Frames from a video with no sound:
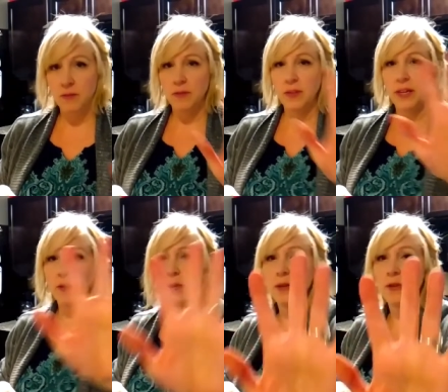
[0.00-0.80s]

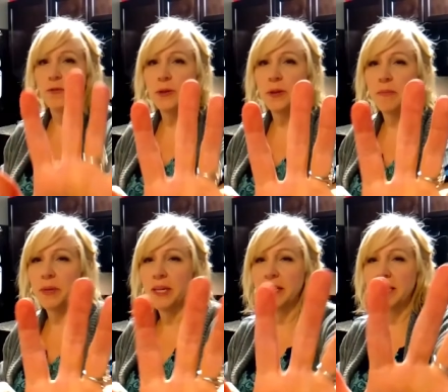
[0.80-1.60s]
like wonderful and
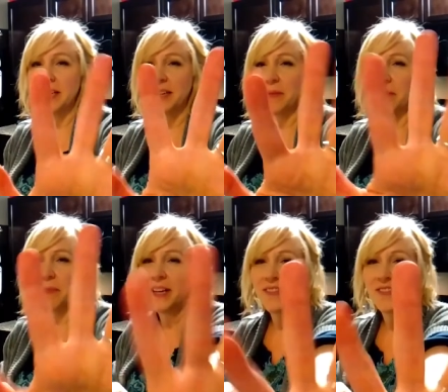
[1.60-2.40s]
pink. I got
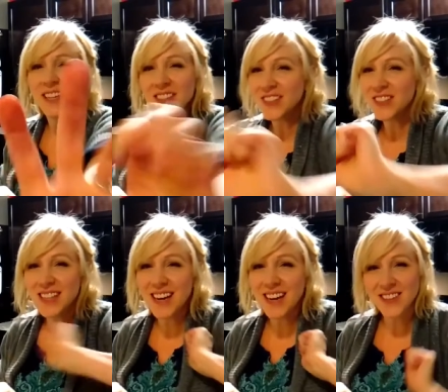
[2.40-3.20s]
pink fingers
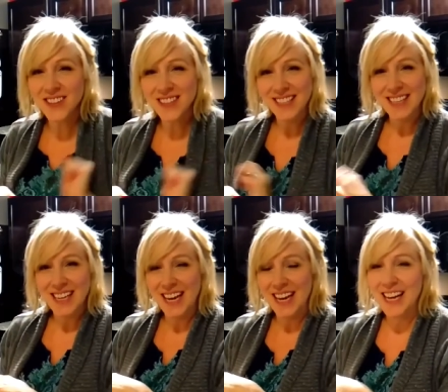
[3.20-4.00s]

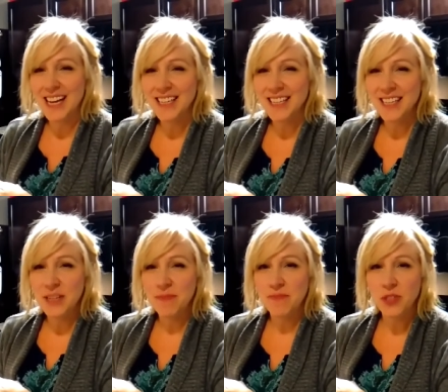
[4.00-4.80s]
now. And
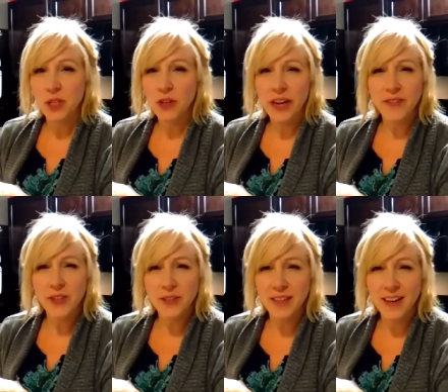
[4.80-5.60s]
you all have
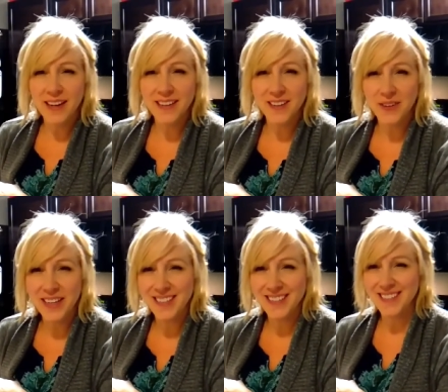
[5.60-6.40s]
a good night, all
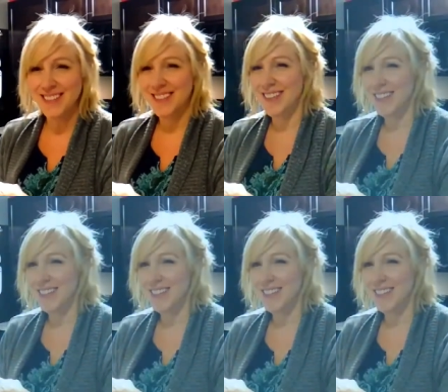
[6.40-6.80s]
right? Take